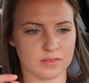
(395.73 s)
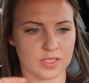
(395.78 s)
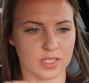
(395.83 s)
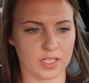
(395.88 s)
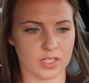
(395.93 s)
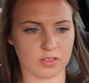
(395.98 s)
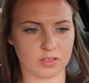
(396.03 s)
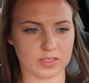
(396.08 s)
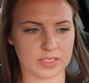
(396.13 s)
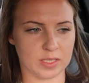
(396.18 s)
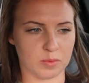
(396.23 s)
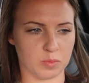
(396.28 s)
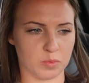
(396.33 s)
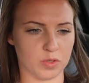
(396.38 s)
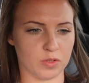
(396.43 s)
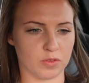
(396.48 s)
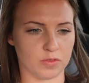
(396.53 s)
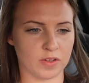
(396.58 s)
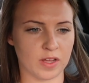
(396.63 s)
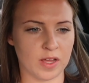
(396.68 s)
Like you'll see it
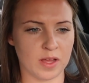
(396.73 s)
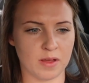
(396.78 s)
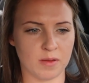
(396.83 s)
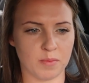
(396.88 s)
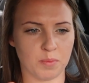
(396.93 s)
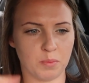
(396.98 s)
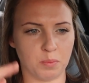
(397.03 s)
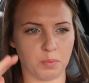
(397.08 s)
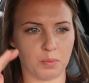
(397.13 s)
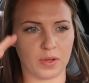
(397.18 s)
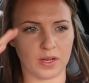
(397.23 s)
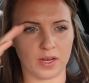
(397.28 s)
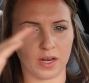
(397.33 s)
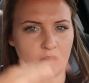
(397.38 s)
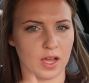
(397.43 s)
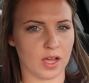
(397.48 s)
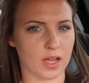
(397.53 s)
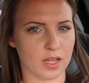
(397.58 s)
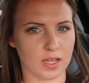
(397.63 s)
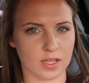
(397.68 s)
move, but
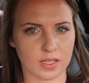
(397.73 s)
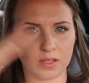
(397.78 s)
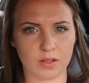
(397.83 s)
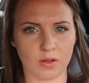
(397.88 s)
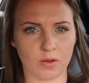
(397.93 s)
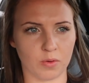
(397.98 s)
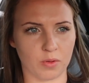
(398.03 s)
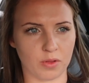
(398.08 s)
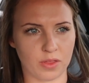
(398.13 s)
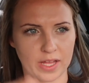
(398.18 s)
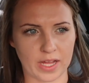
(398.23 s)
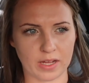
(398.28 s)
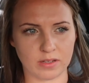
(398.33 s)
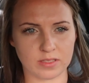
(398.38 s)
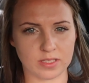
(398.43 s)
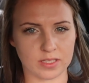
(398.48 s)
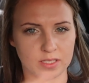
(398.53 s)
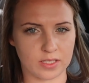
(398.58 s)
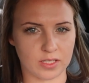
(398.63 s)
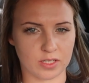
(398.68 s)
not a whole
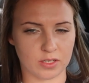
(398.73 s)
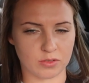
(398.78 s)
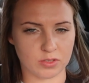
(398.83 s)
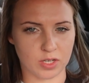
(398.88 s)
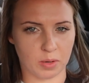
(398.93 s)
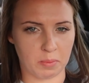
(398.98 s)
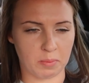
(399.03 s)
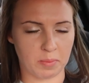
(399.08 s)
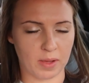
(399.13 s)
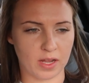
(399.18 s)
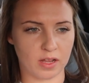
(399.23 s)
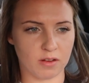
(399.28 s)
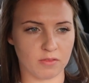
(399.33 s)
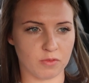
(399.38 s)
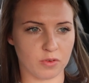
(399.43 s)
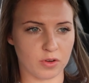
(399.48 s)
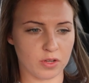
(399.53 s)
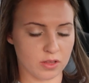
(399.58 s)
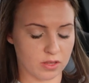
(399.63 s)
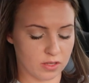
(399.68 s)
1,000, you know, dropping back
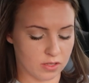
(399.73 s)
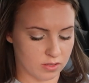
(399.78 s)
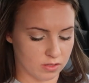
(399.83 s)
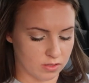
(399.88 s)
and forth.